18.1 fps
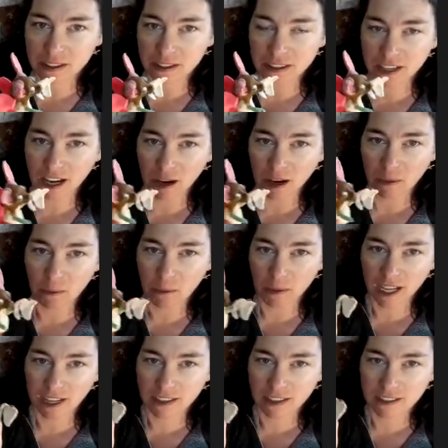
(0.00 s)
It's got
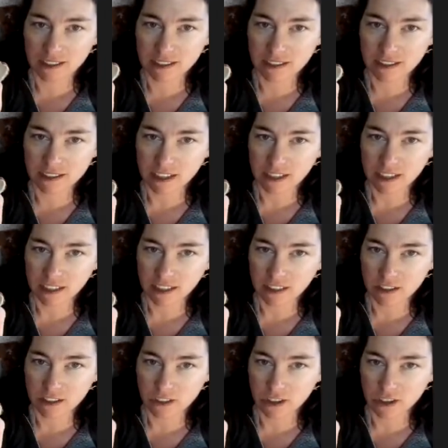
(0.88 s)
wings,
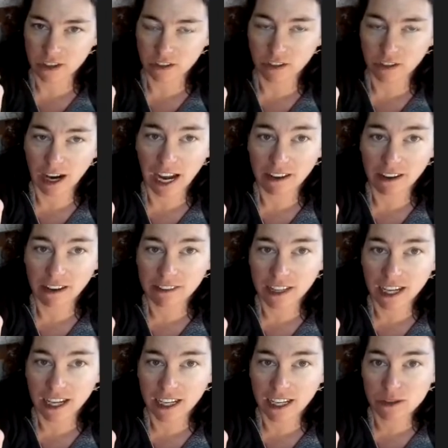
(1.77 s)
those giraffe
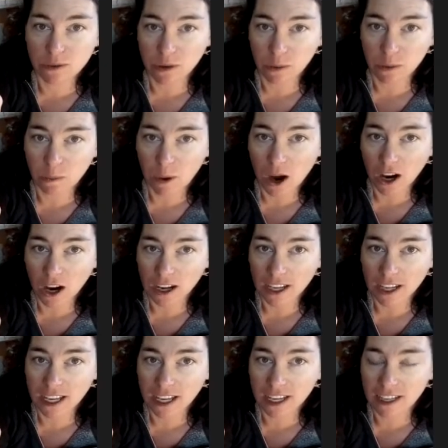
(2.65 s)
legs for
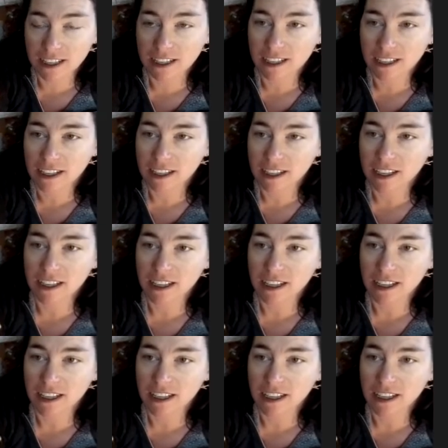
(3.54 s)
walking,